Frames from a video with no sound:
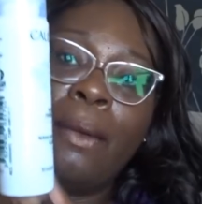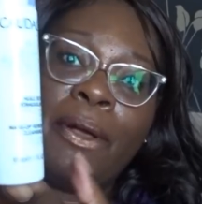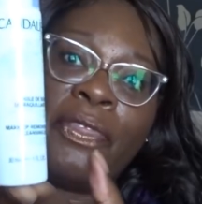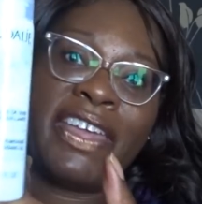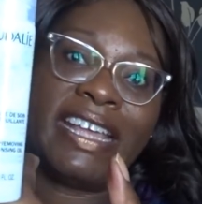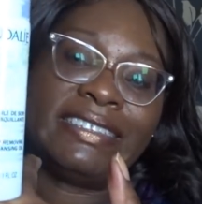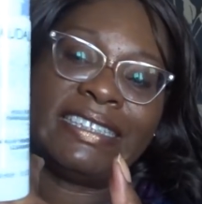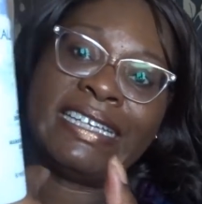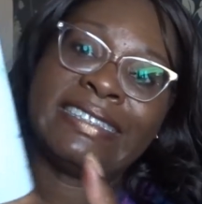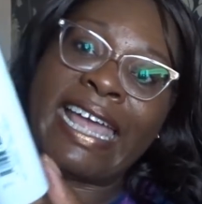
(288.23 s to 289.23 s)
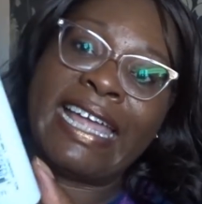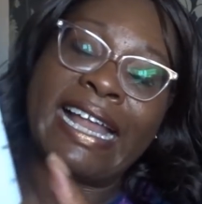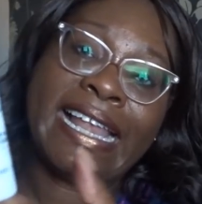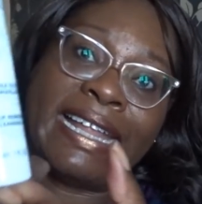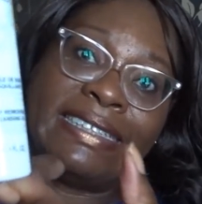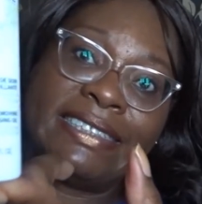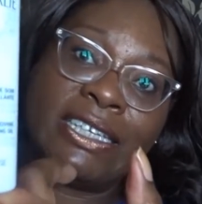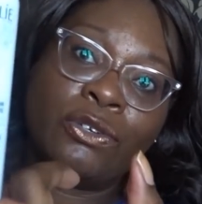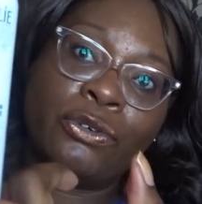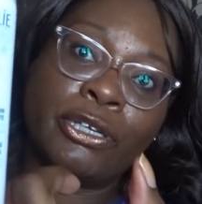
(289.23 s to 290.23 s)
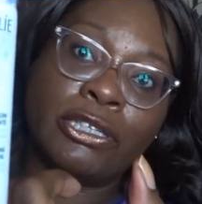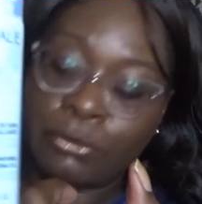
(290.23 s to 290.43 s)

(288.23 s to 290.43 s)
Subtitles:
But this is a cleansing oil,